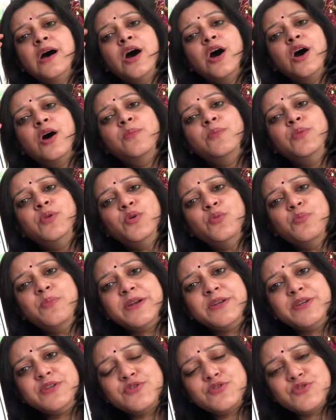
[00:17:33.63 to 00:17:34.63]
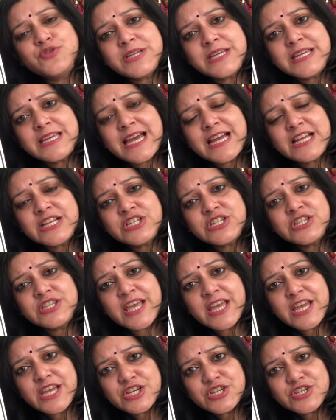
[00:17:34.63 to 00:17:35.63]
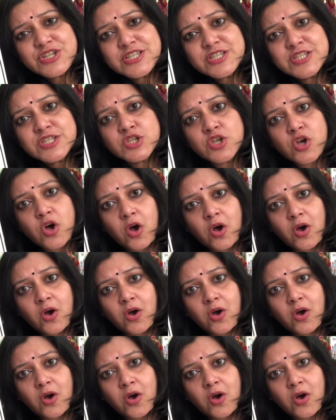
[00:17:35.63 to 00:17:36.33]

a blueberry tree, and there she saw